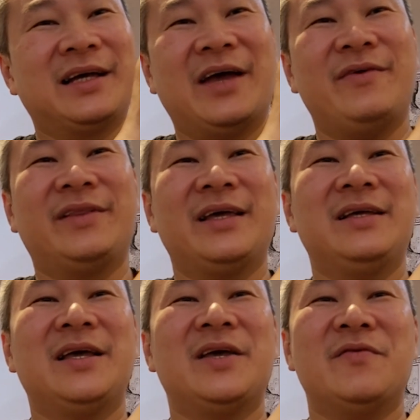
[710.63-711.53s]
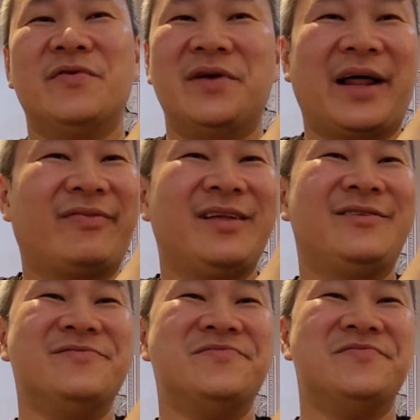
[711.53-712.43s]
everything, if you have nothing
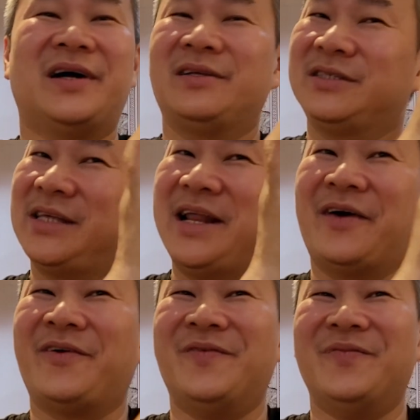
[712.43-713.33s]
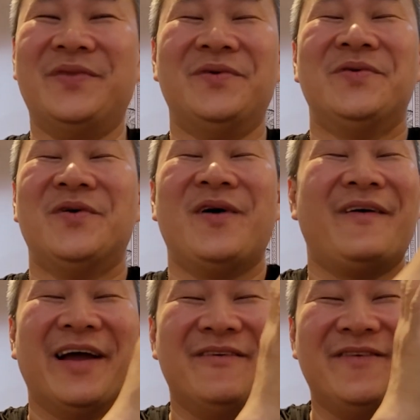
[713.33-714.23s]
to do, stay at home, don't
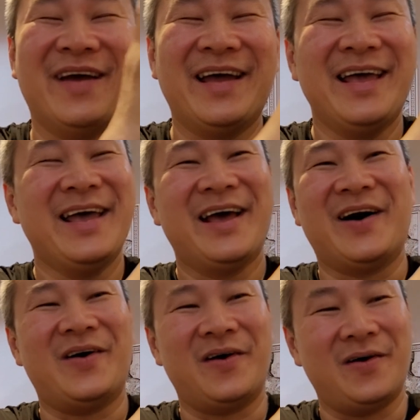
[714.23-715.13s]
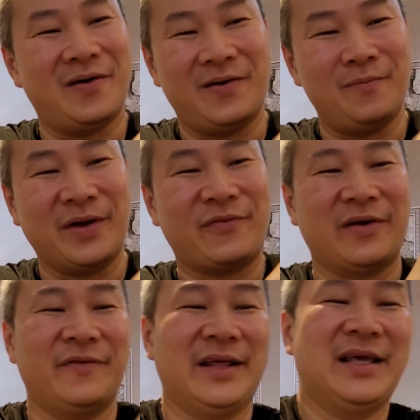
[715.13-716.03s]
go out everywhere or make
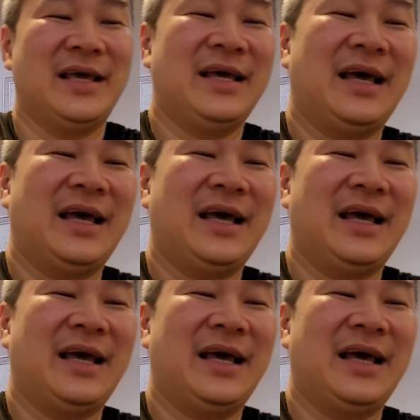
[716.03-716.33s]
fun of it.